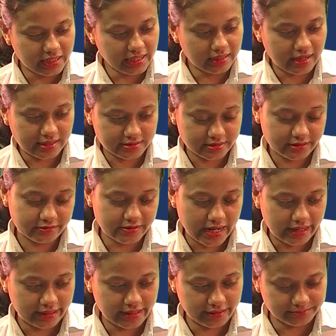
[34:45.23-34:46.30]
last year
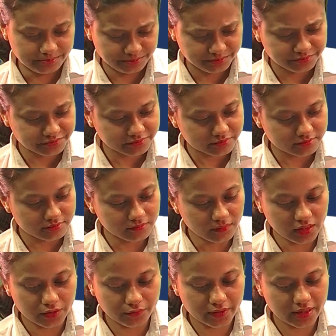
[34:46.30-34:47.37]
ranking.
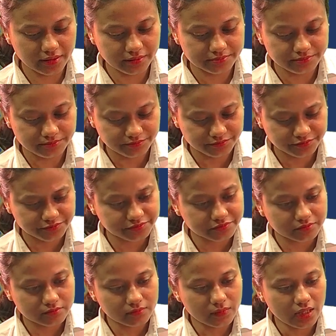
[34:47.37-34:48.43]
Okay.
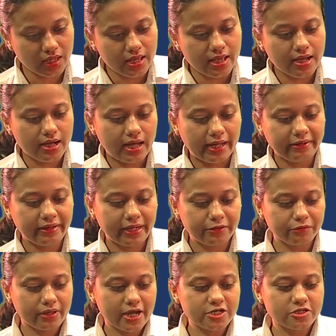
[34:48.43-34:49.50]
Higher
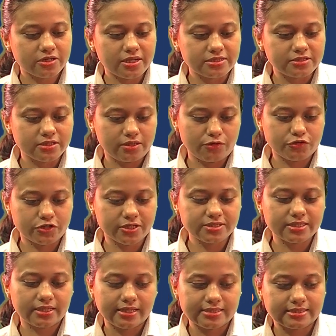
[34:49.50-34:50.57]
education institutions in
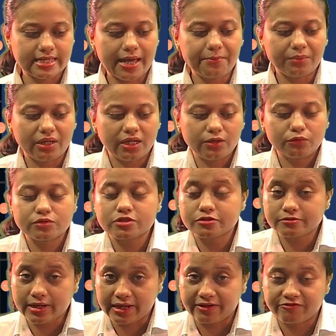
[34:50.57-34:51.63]
Assam need to
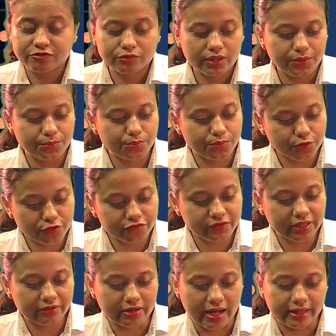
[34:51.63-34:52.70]
strive to improve their
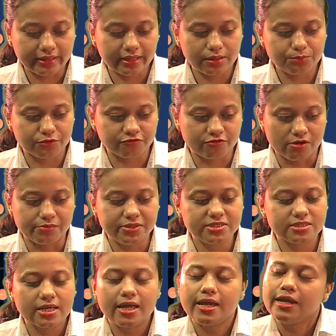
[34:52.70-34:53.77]
rank and performance
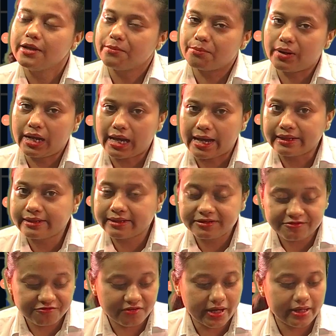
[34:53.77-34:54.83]
by
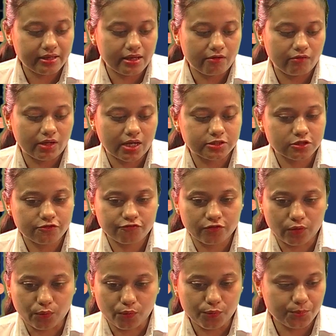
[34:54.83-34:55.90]
identifying areas of
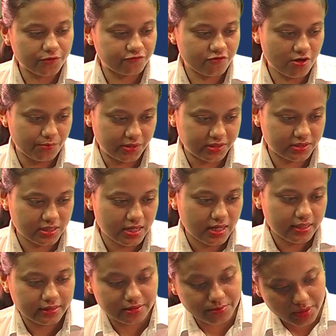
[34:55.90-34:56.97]
low performance.
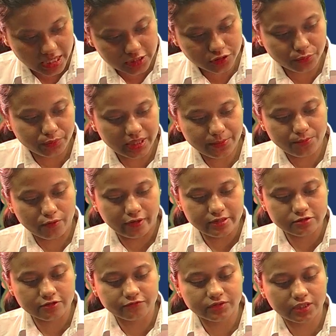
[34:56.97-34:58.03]
The major weak points
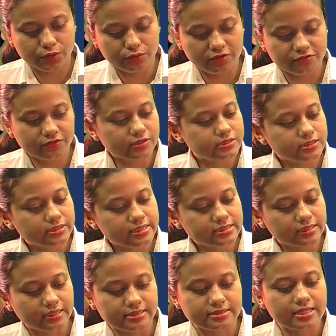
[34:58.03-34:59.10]
of the universities in
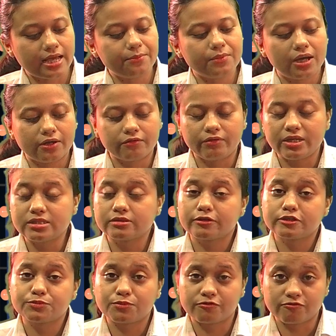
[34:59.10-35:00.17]
Assam are research
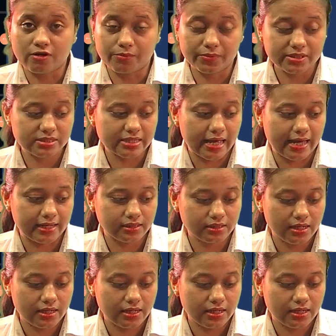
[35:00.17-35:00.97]
performance and